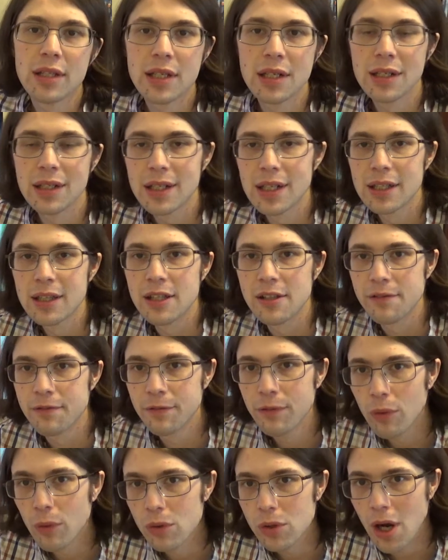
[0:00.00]
didn't get the
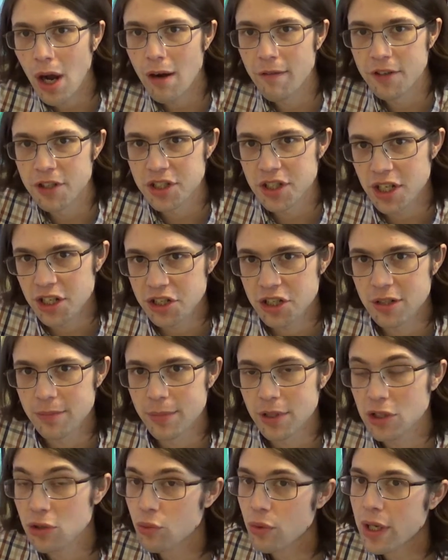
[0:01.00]
full conversation
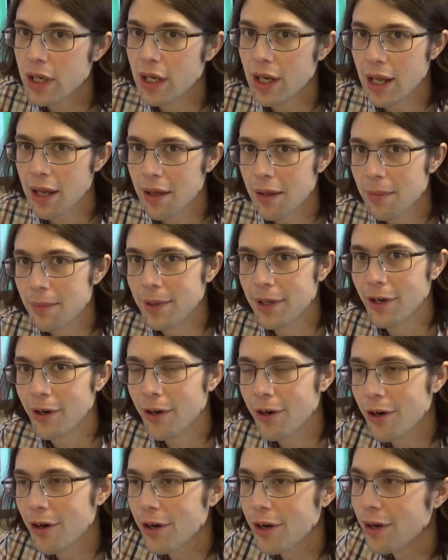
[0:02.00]
between him and
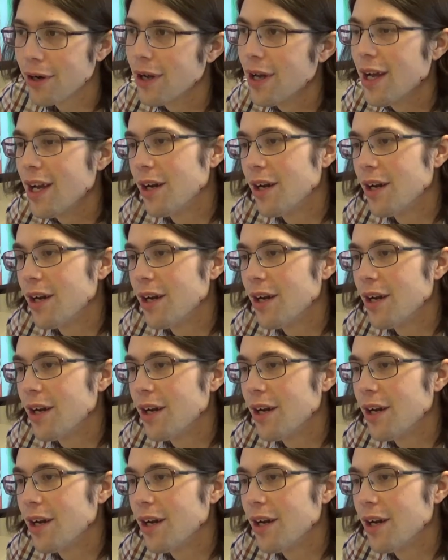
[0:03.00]
her,